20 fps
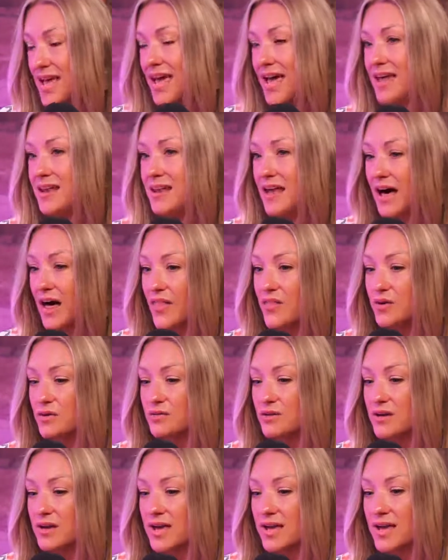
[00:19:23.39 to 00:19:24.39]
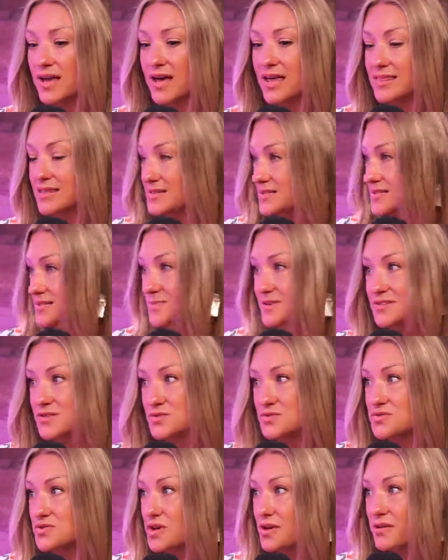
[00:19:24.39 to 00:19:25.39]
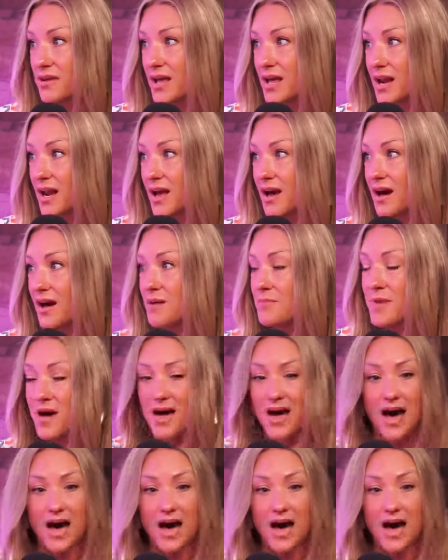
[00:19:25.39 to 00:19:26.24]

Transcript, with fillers: And now they're looking at this is my social security income.